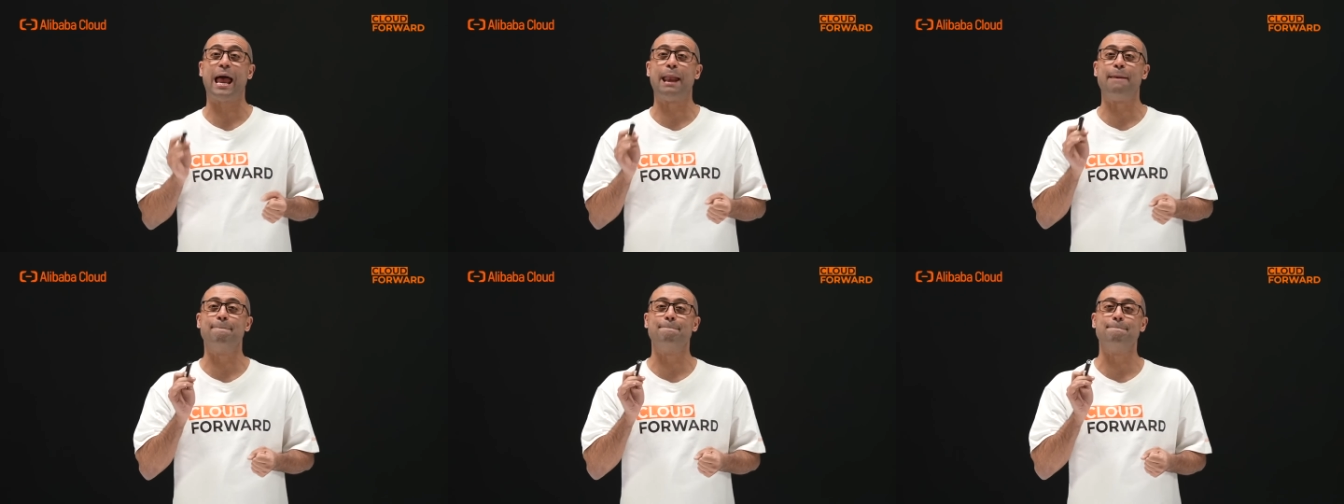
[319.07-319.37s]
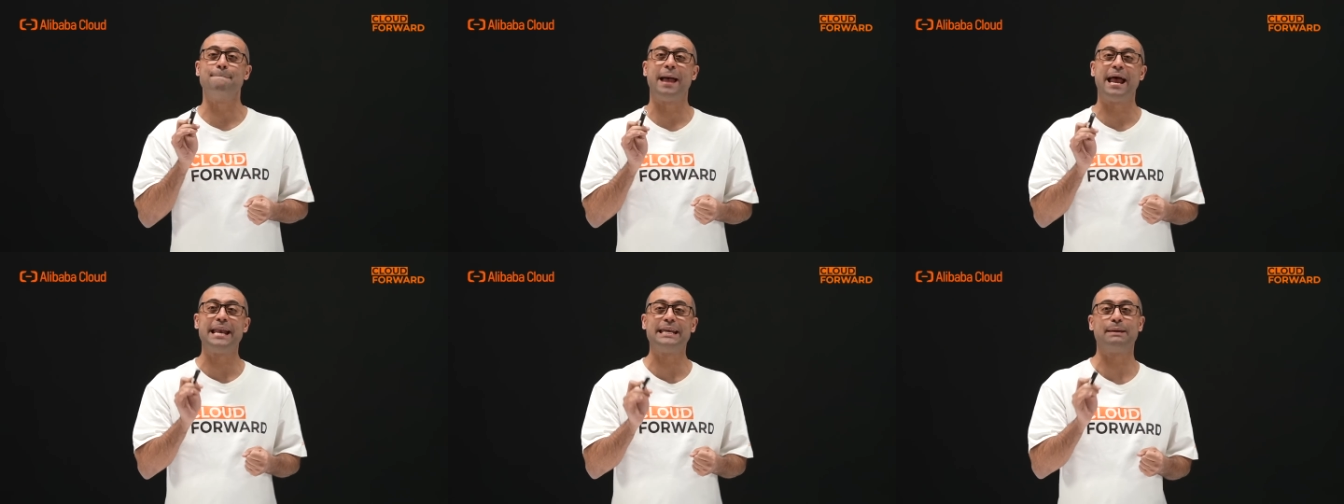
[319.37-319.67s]

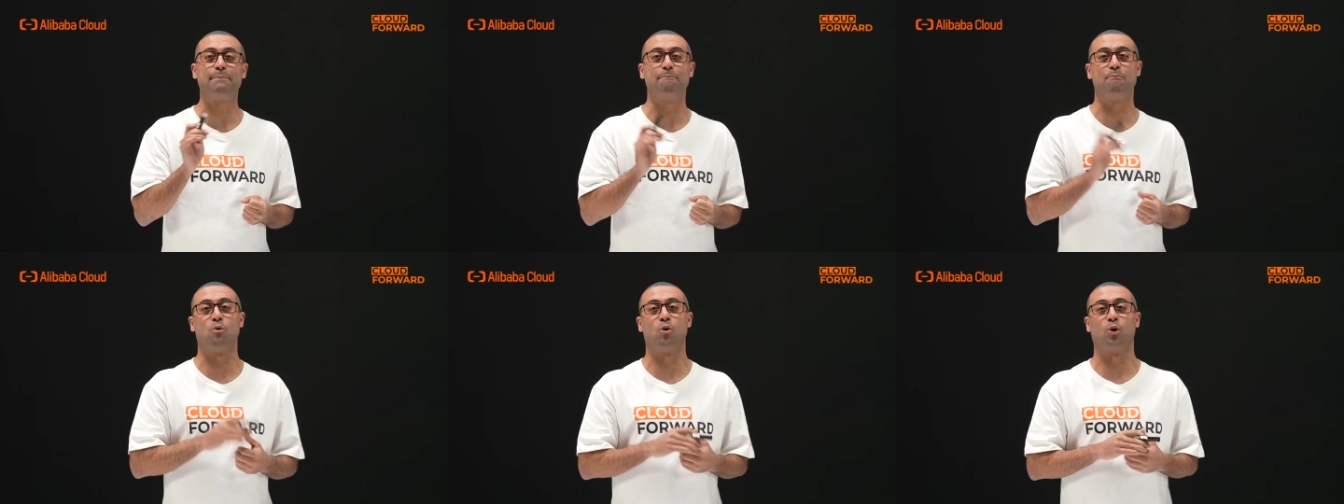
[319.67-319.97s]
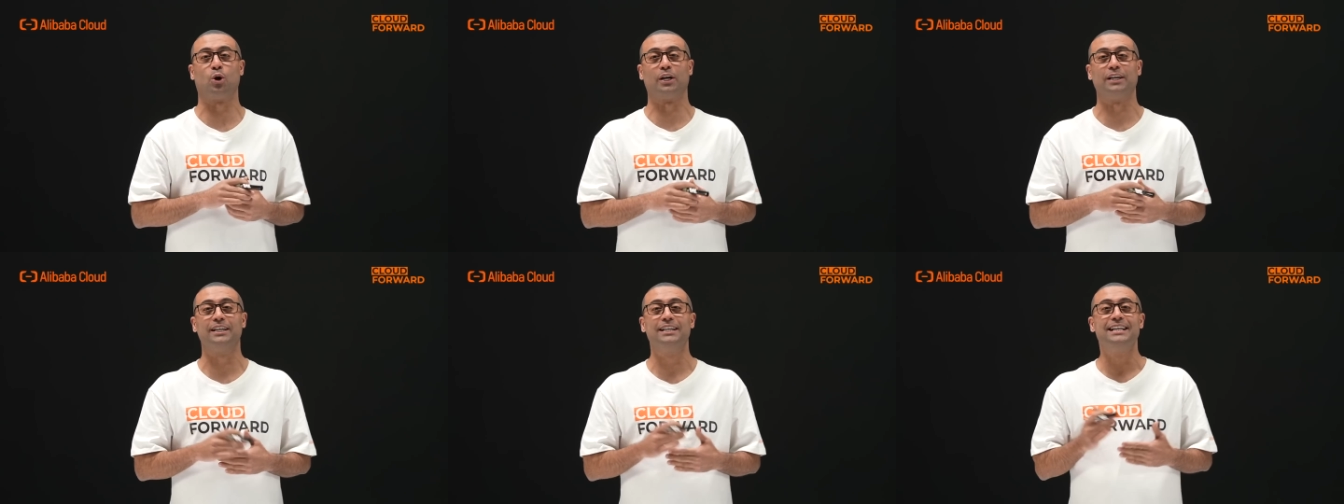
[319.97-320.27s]
and many
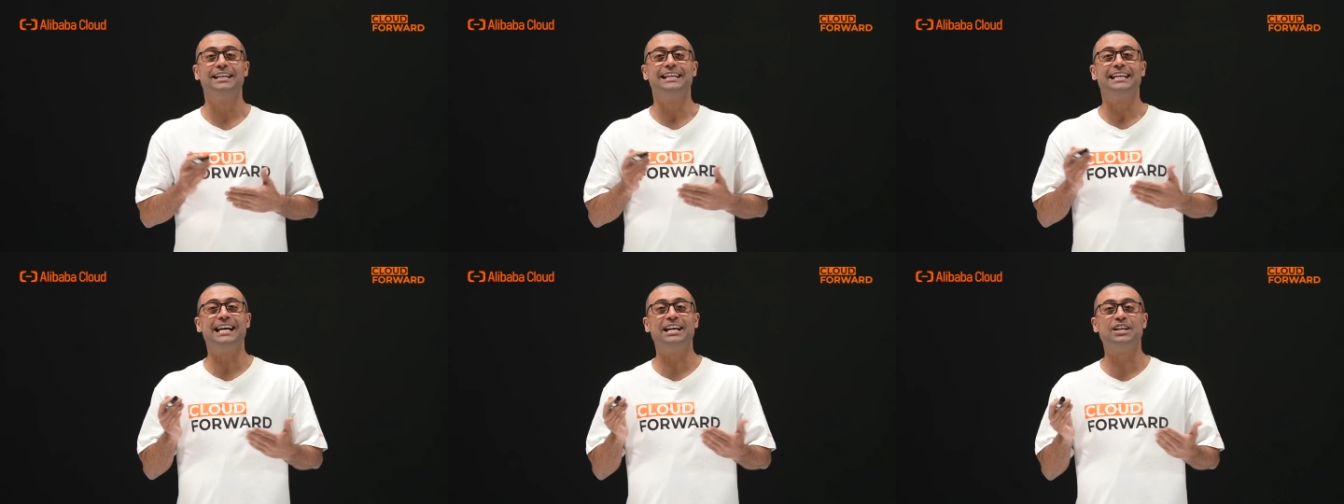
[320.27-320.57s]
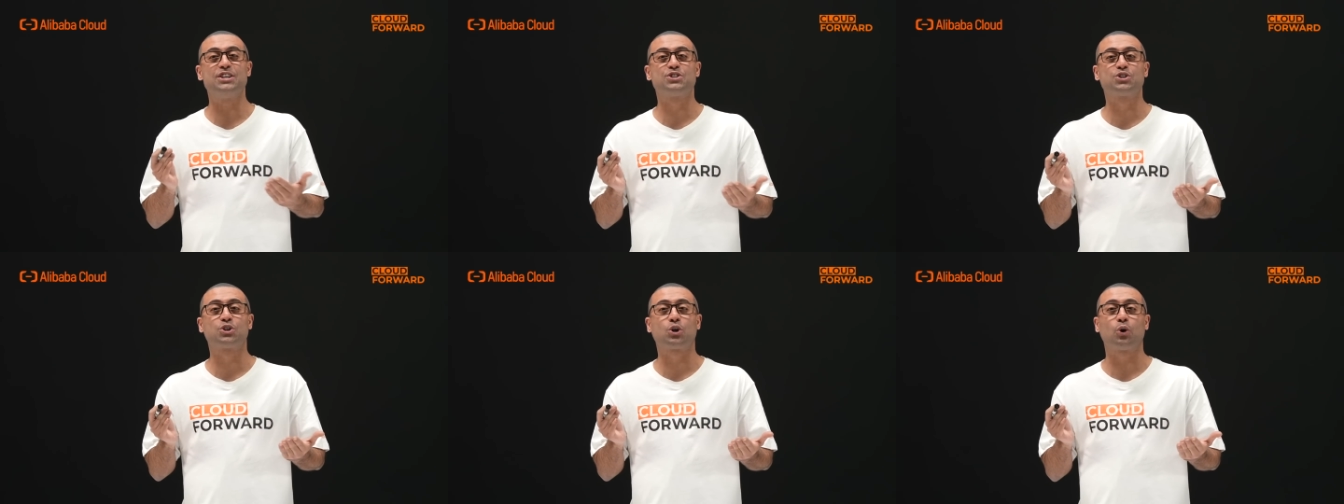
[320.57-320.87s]
more. It
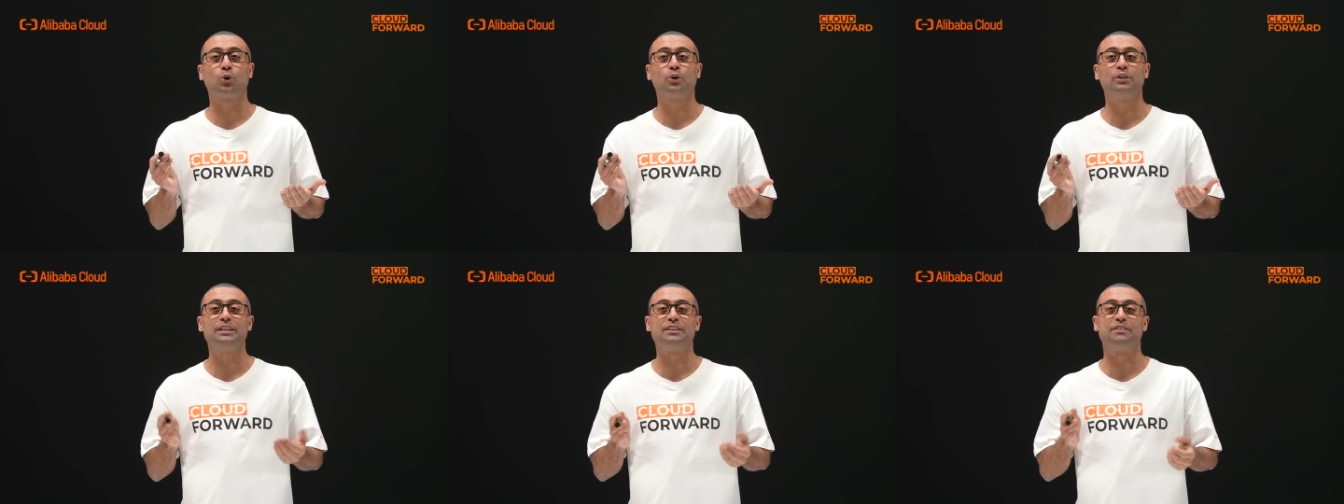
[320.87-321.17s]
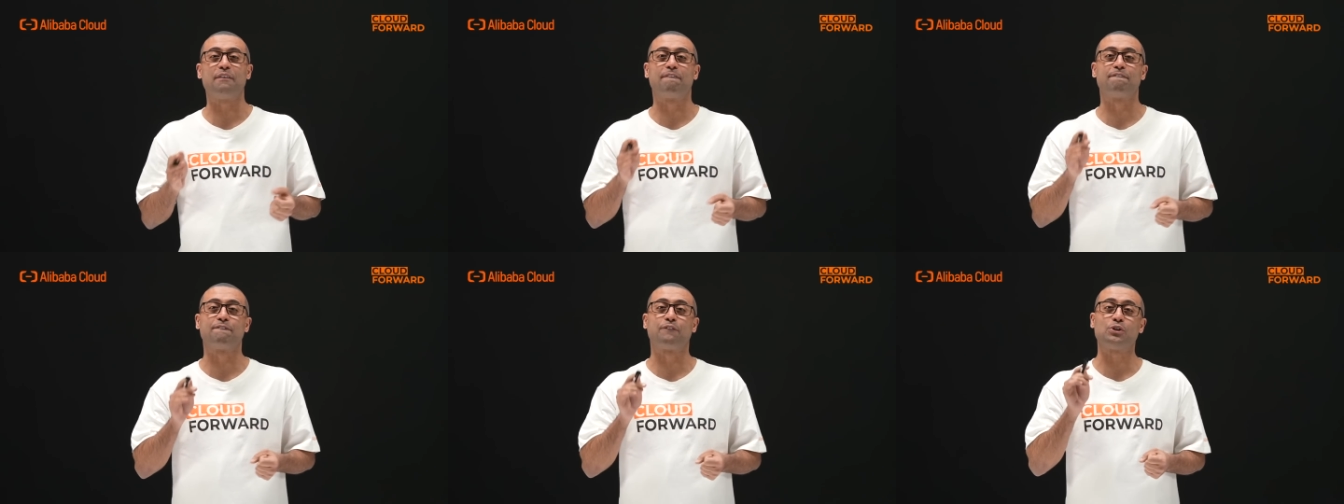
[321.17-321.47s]
is currently
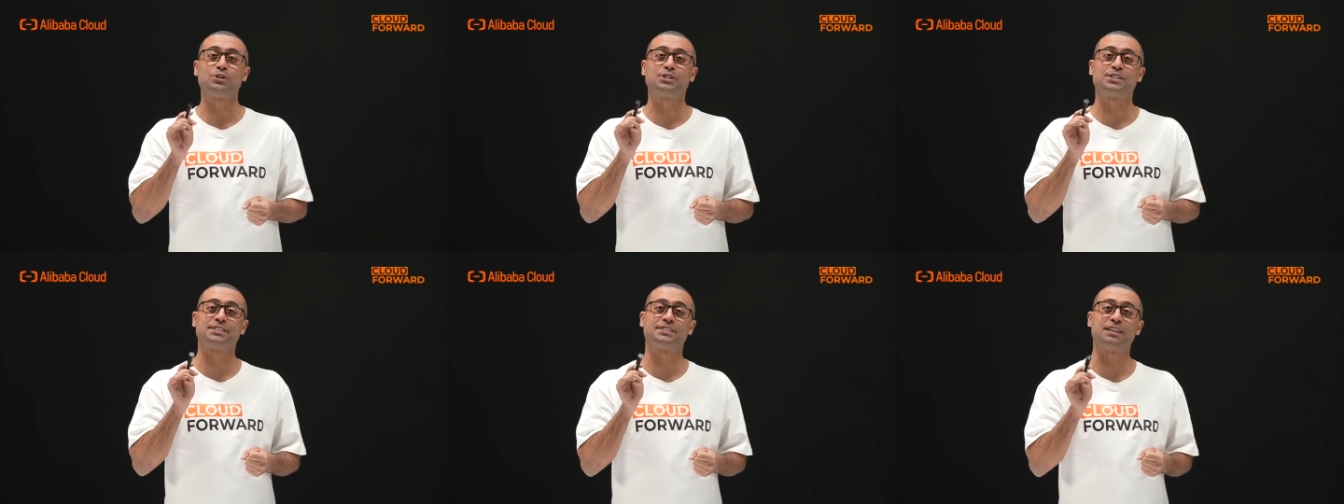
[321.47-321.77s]
the first